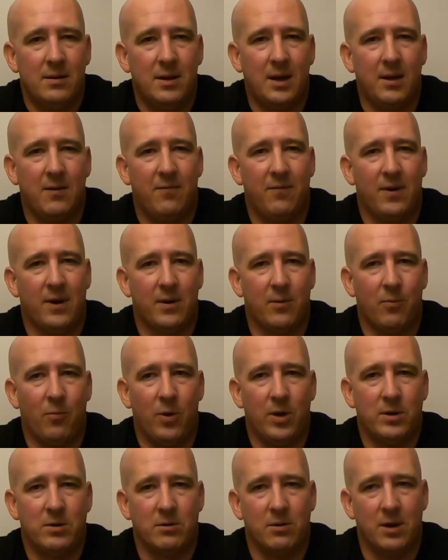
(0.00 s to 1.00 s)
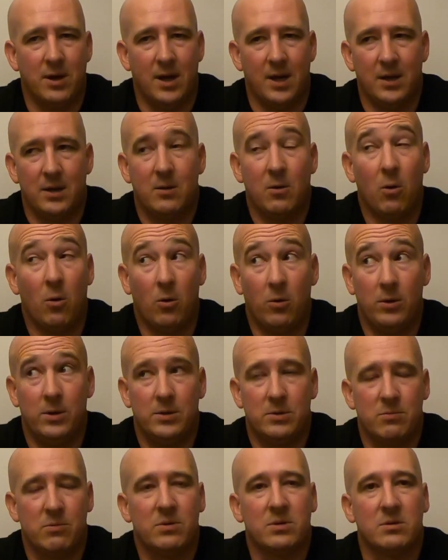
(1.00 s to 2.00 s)
It ain't fucking winter yet.
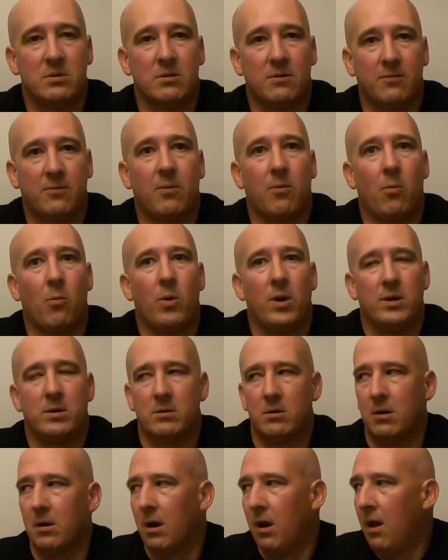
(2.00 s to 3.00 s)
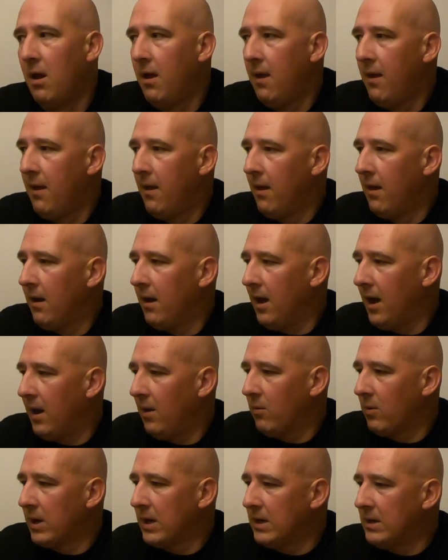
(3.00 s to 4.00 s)
Cold is reserved for winter.
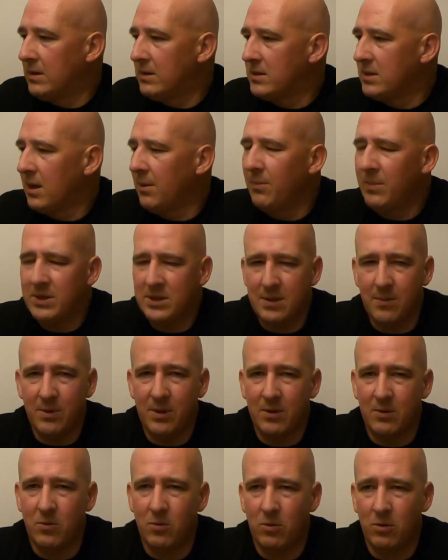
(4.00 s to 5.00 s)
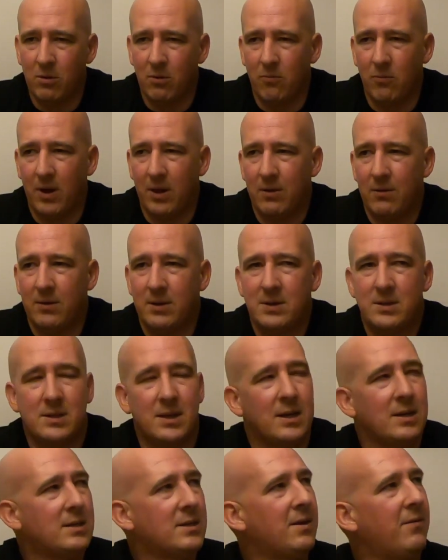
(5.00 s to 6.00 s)
Uh, we're getting into some, some of the cooler weather.
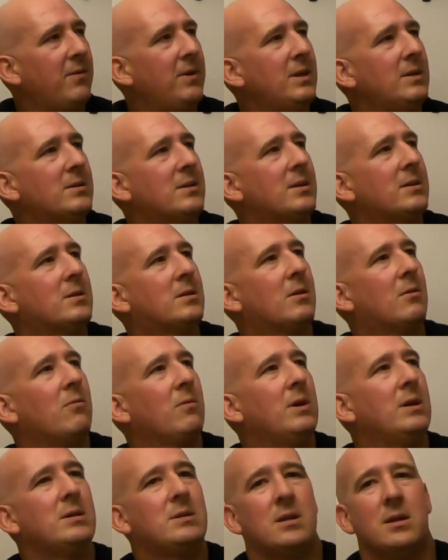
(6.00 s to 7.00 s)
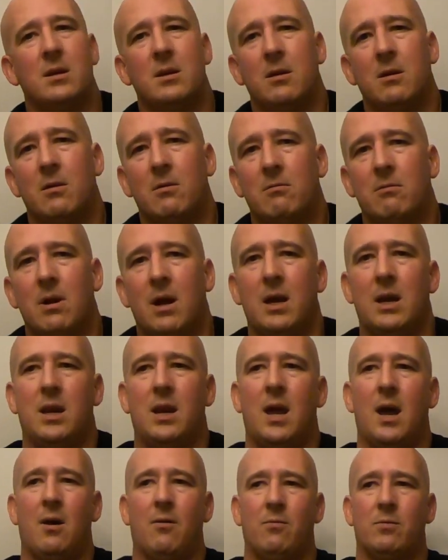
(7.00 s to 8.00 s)
It's like seventy-six degrees in here right
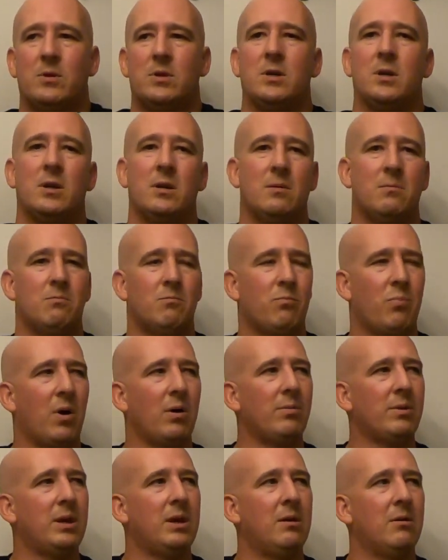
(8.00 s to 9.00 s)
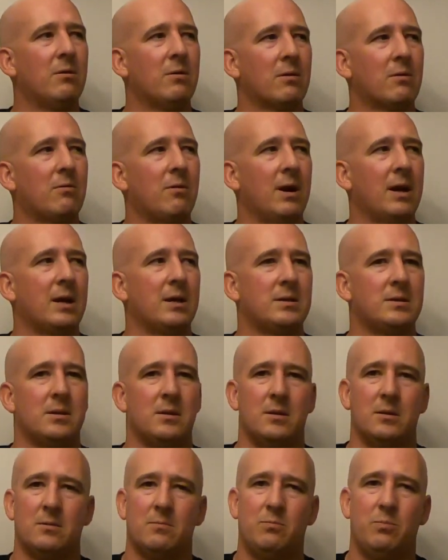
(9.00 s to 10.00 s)
now, which you can probably hear the crickets
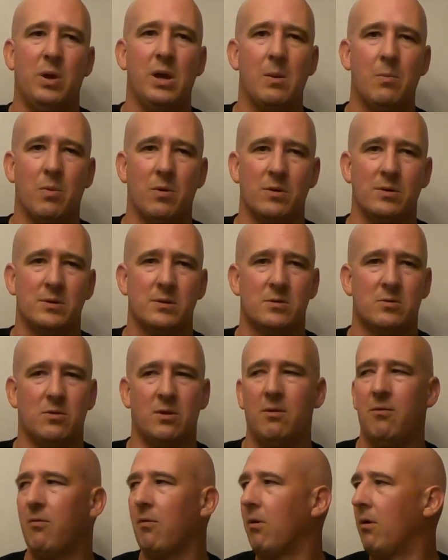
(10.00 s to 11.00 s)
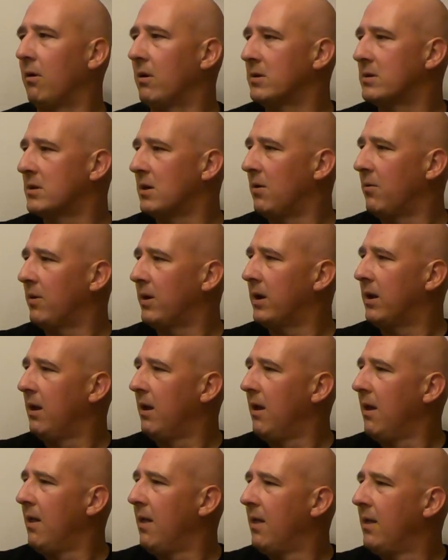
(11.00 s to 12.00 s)
and the peepers, tree frog going,
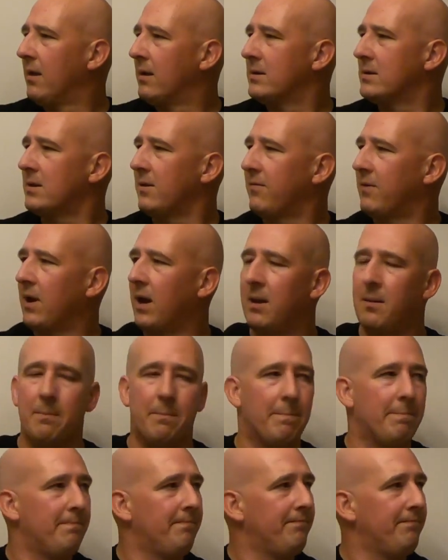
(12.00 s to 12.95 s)
because I've got